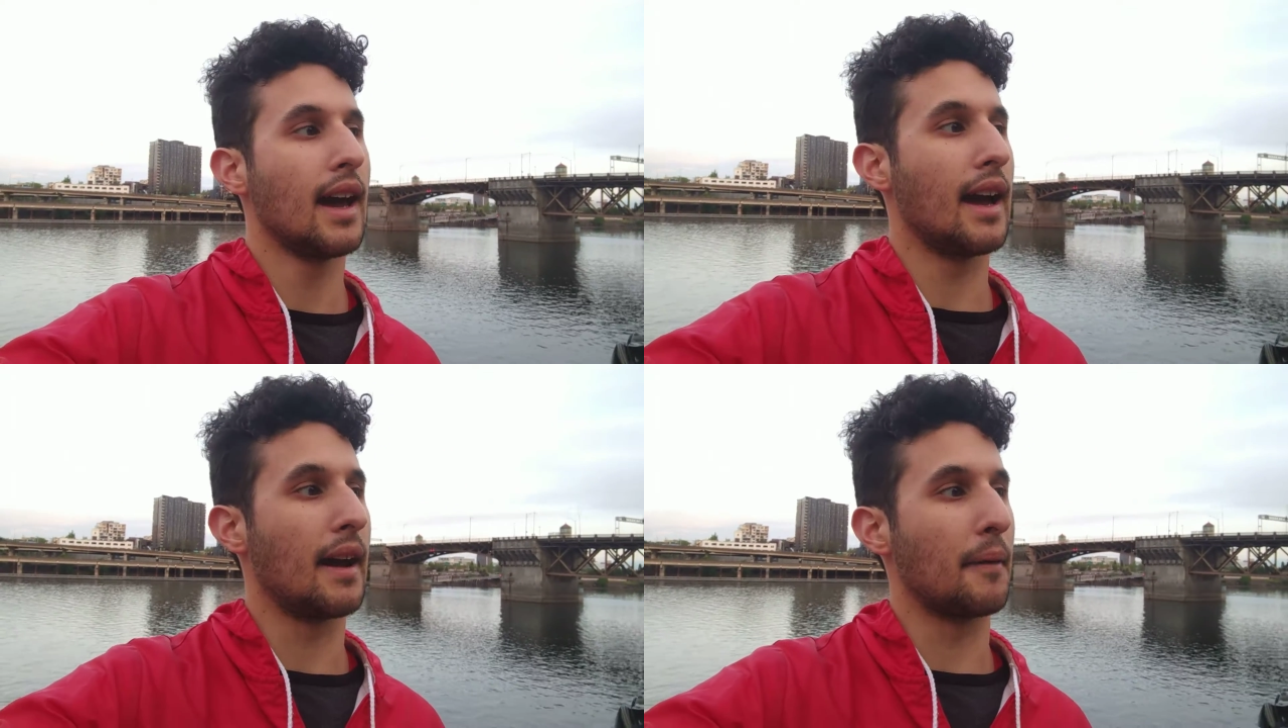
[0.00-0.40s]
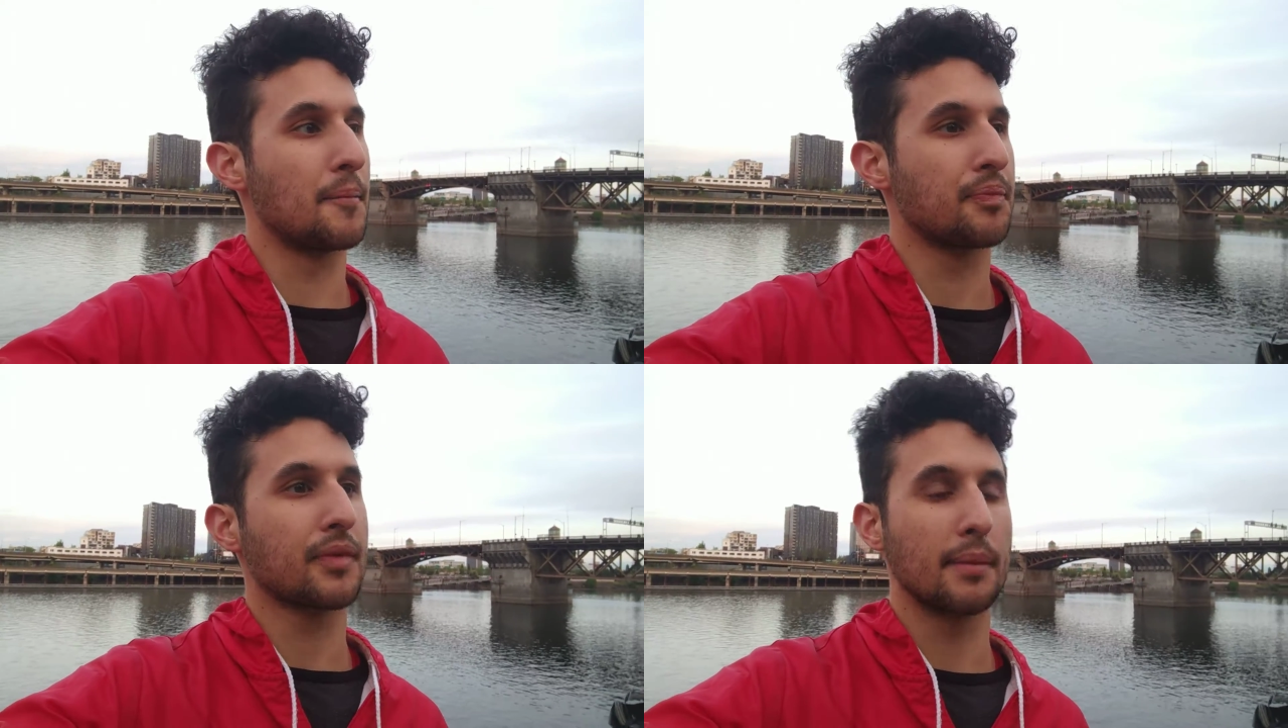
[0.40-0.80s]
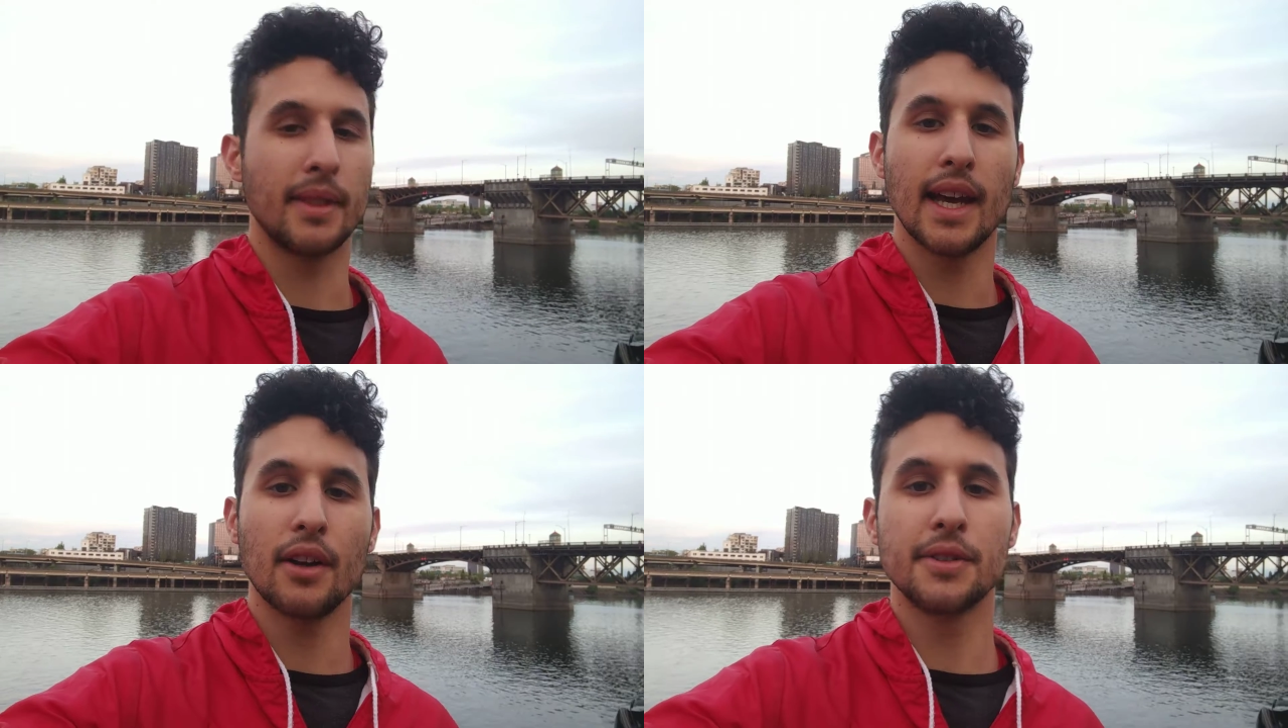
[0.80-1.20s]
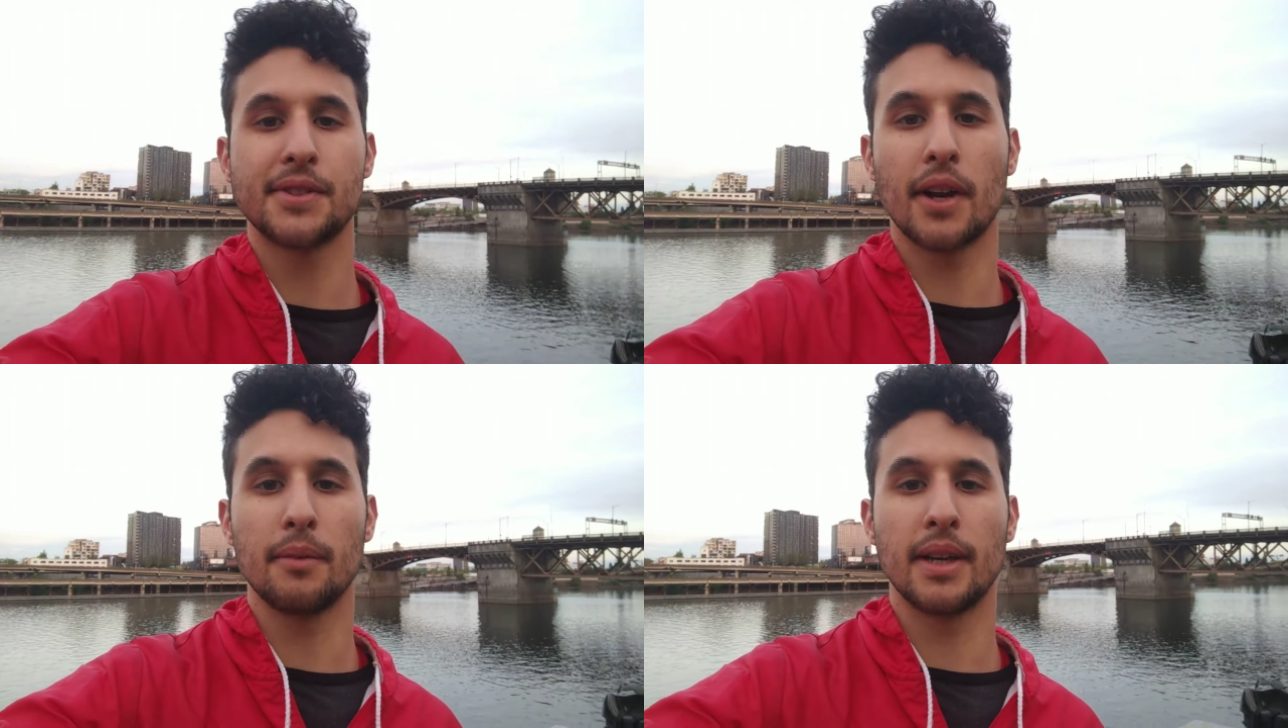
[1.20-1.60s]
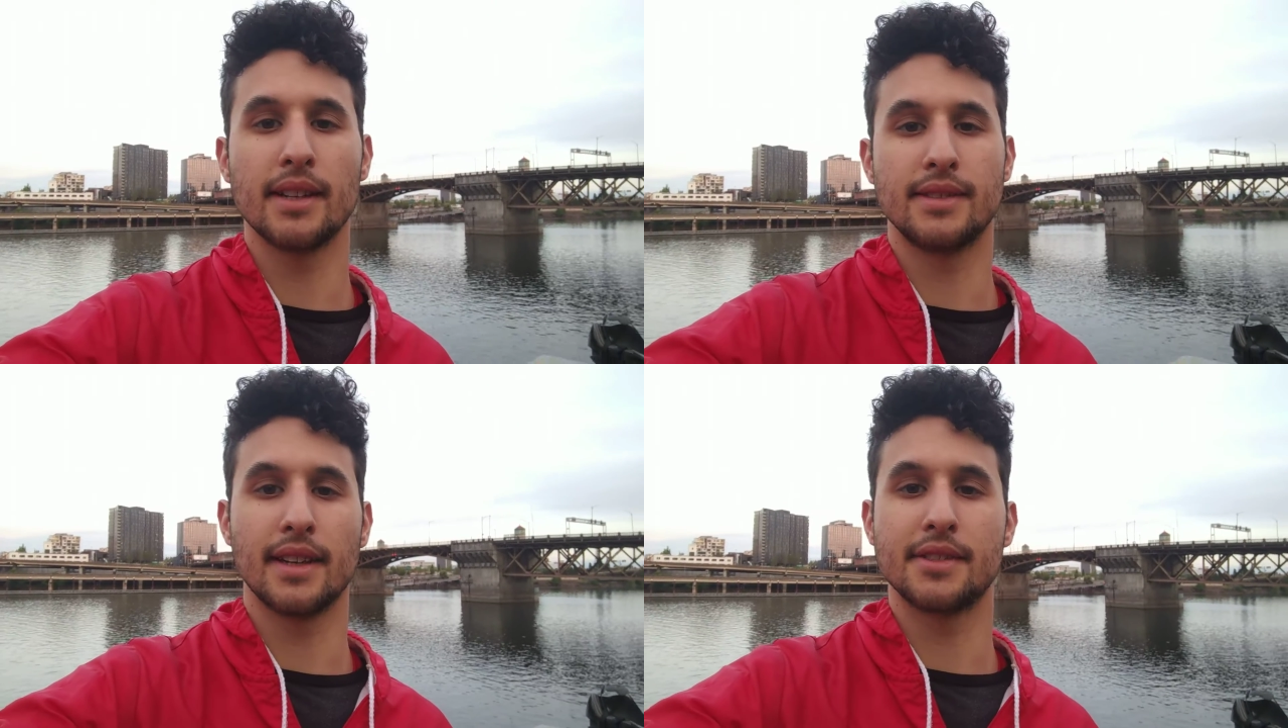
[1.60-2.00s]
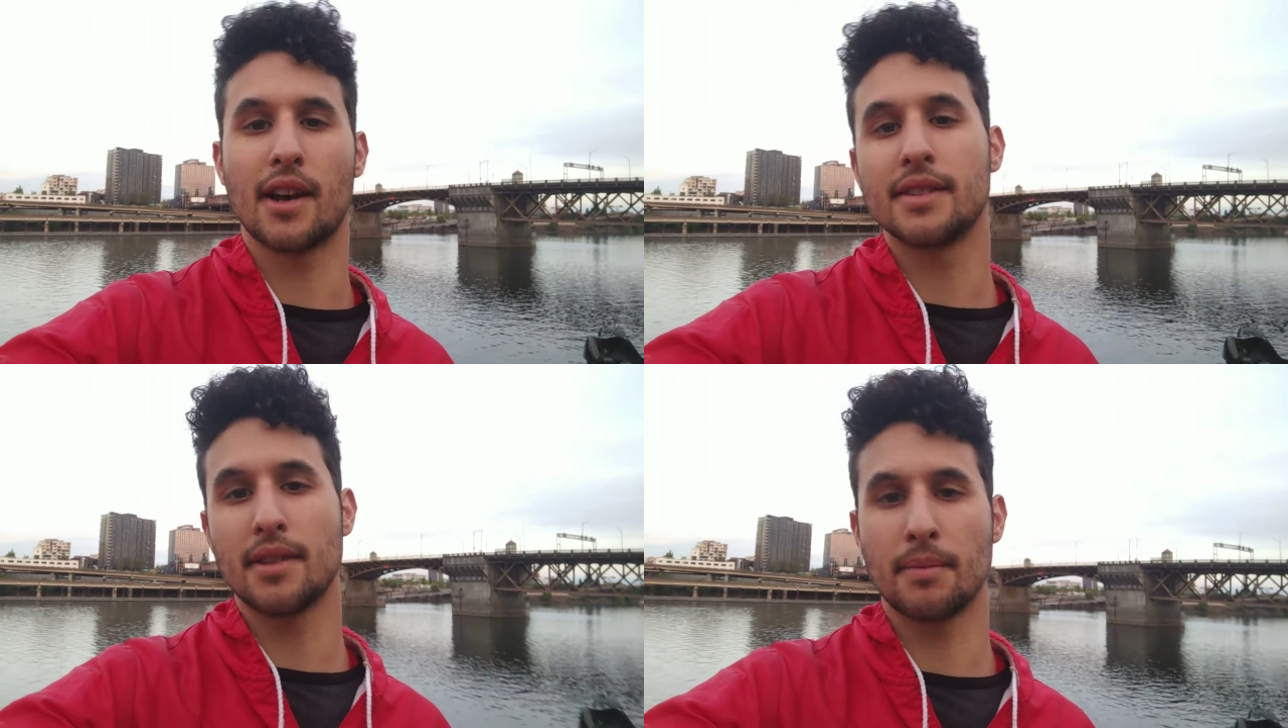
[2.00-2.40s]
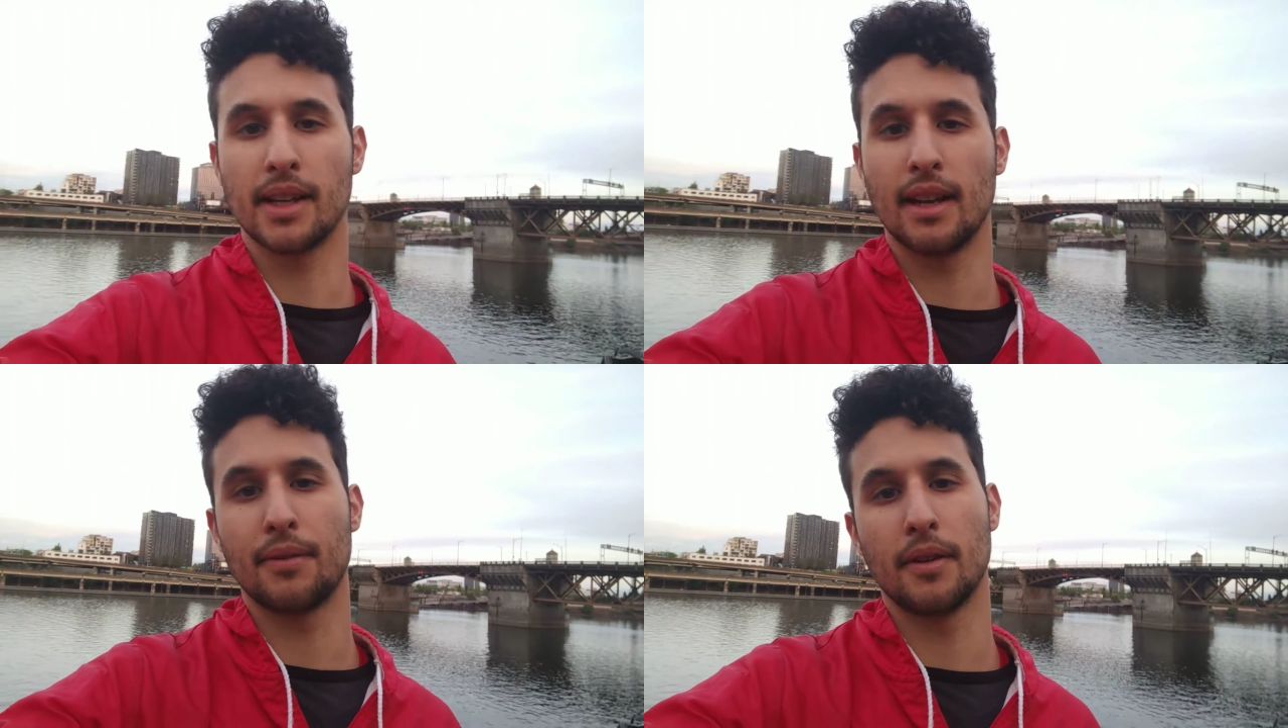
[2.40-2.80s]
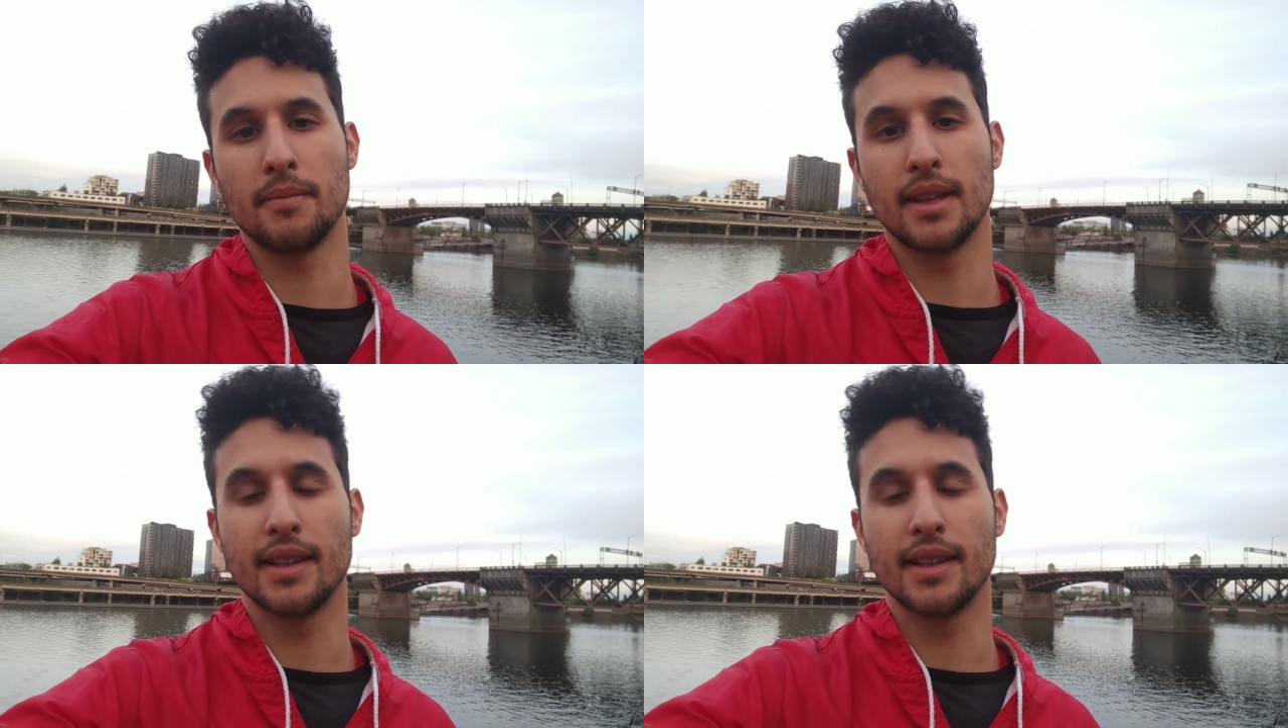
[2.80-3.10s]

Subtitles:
But that all started because they saw something different in me.